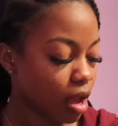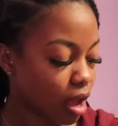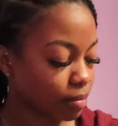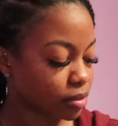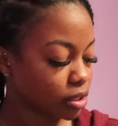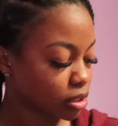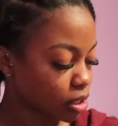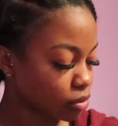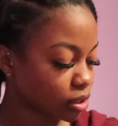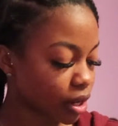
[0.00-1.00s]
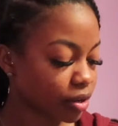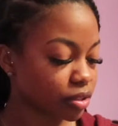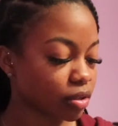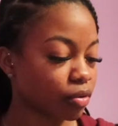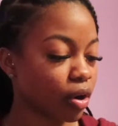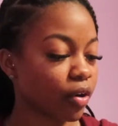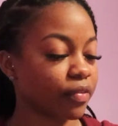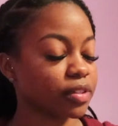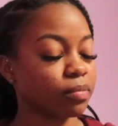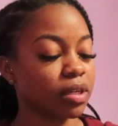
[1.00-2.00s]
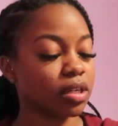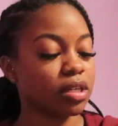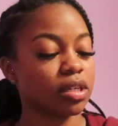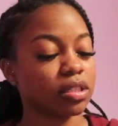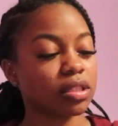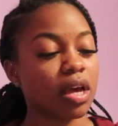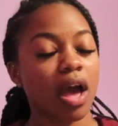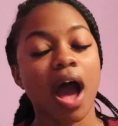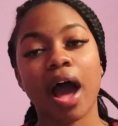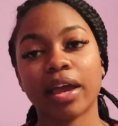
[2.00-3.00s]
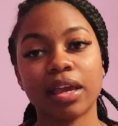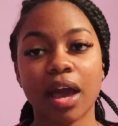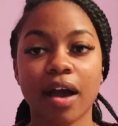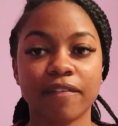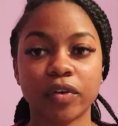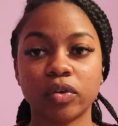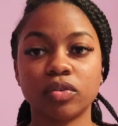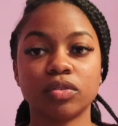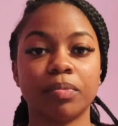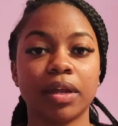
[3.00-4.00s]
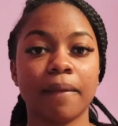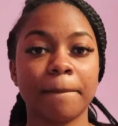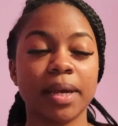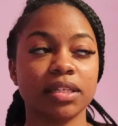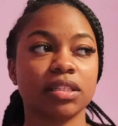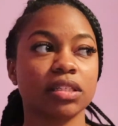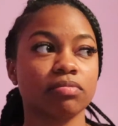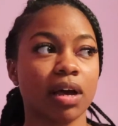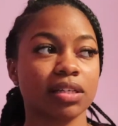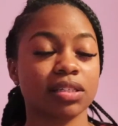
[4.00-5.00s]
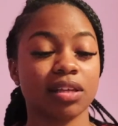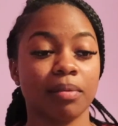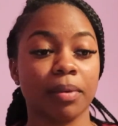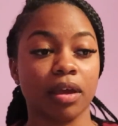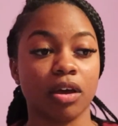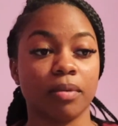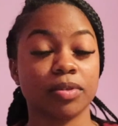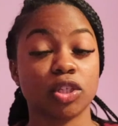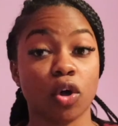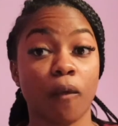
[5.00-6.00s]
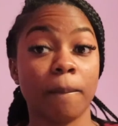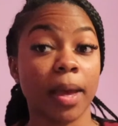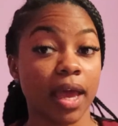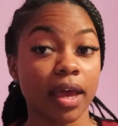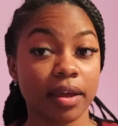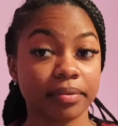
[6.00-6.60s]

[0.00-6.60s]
I'm so scared and so nervous because I eat hot foods, but it messes my stomach up so bad.